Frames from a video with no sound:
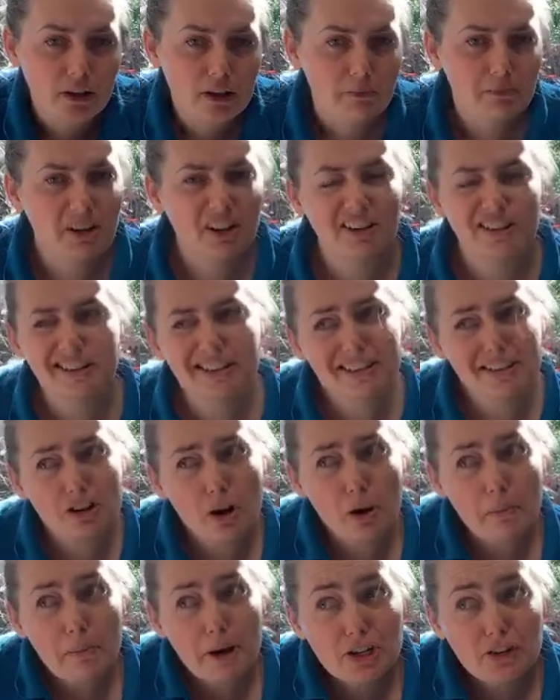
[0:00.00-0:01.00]
because there's
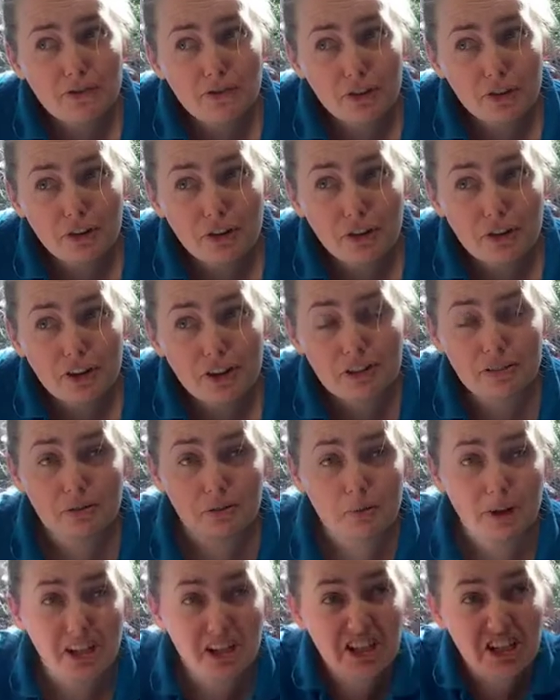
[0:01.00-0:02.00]
not much food
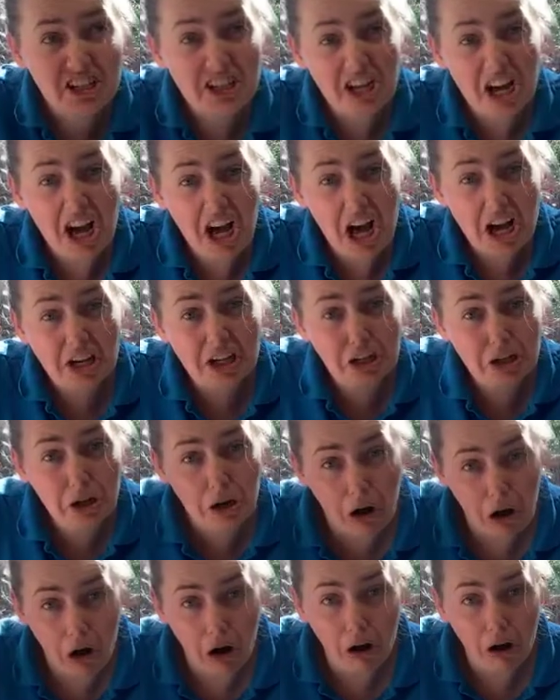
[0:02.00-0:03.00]
when it's dark and
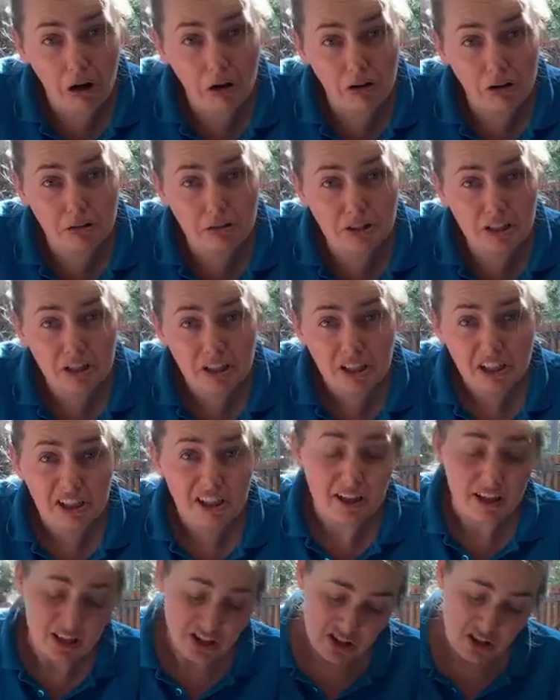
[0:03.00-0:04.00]
cold.
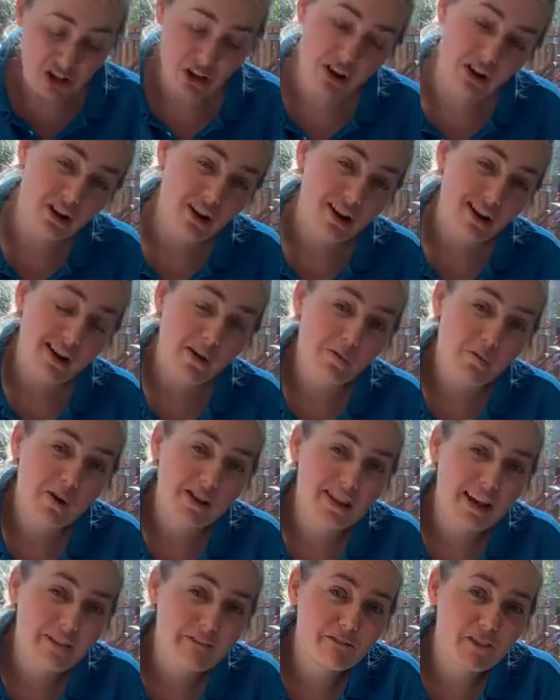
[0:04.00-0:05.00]
So when
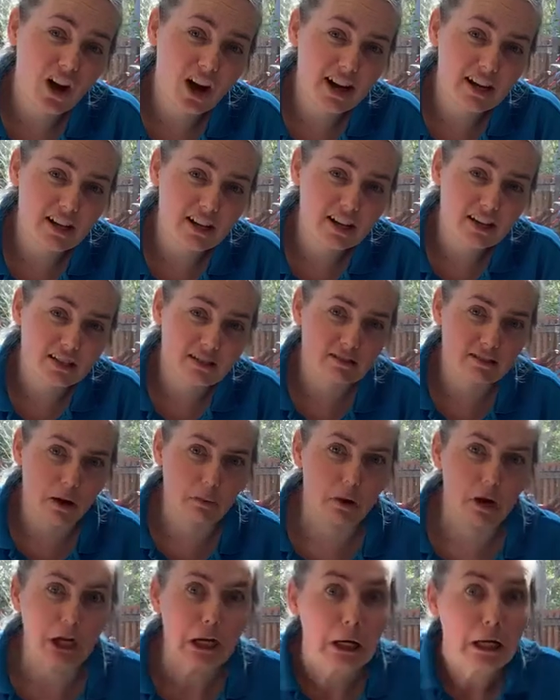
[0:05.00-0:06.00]
they find it, they
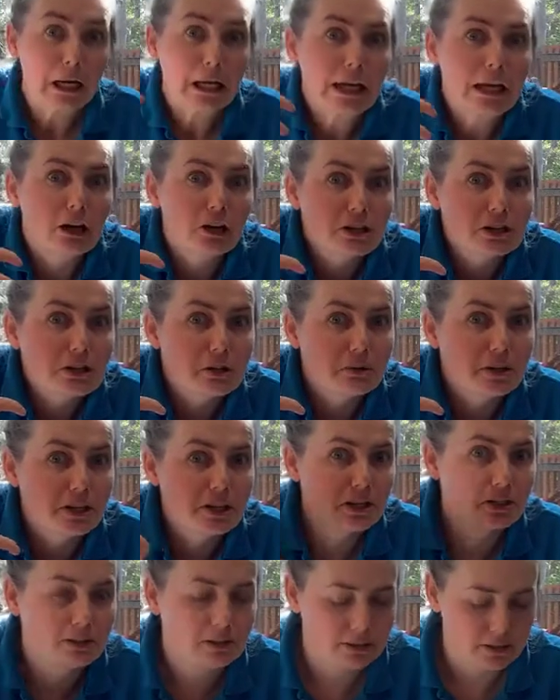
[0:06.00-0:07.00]
want to cling onto it.
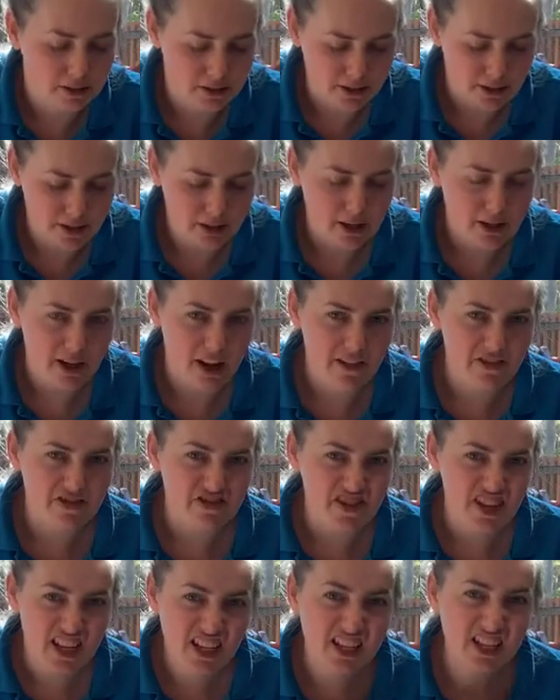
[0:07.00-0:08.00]

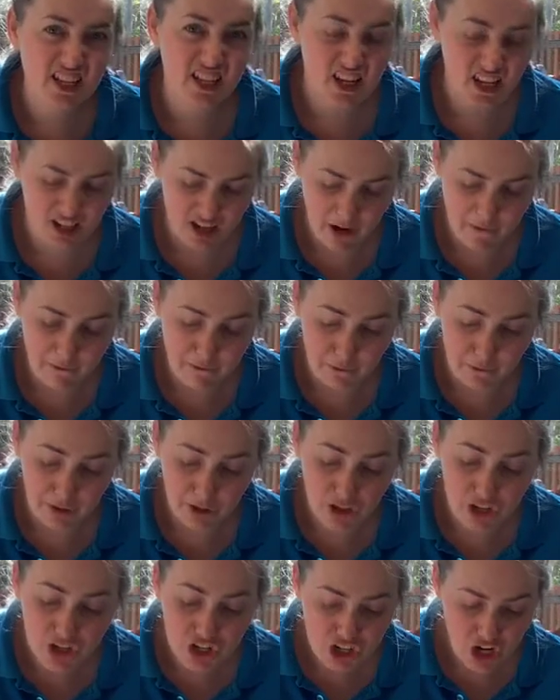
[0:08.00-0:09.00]
And this is a
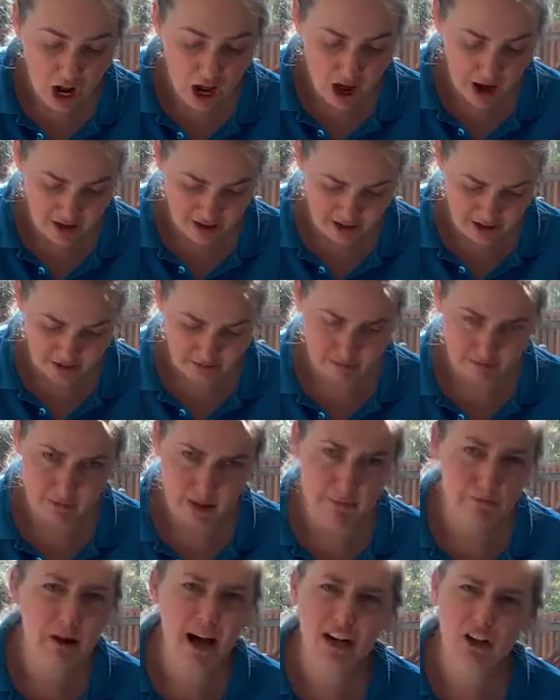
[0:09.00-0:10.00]
frill shark.
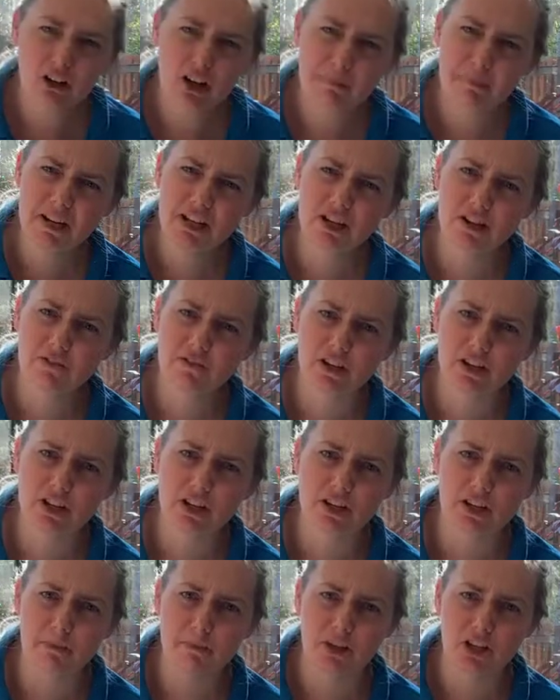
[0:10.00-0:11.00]
It might look a bit different to
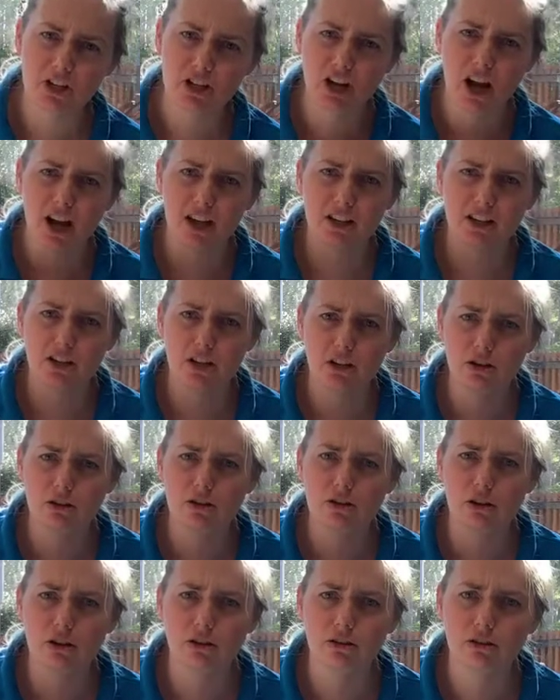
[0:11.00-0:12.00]
some of the sharks that you know.